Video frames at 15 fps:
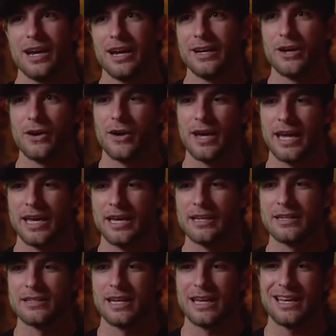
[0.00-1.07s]
You know,
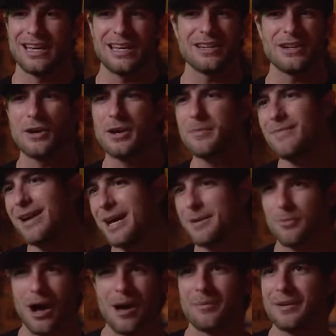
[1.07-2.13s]
and, you know, it
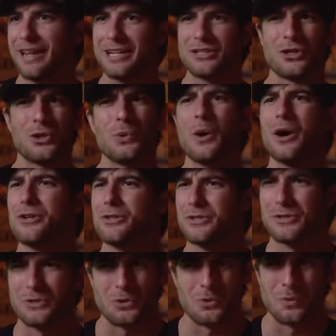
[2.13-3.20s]
made probably like 200
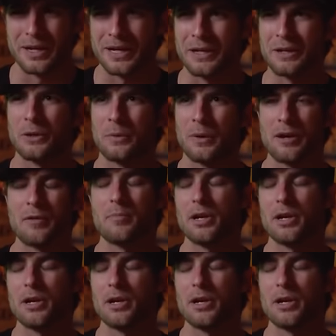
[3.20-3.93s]
to the wheel or whatever,